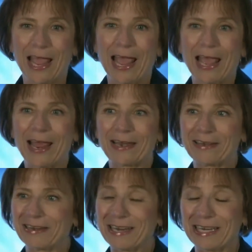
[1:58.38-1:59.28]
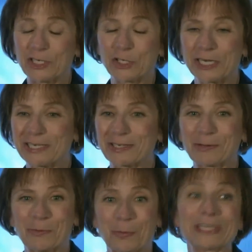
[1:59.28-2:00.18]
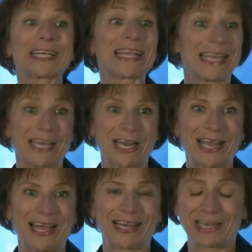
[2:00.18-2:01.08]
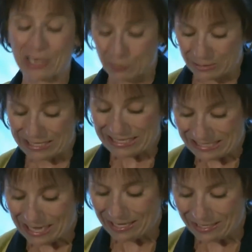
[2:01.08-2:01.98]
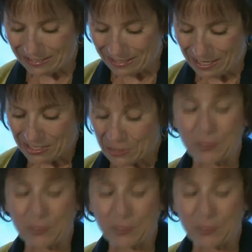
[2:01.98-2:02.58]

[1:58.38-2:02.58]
And he just was a kid again, and he was excited to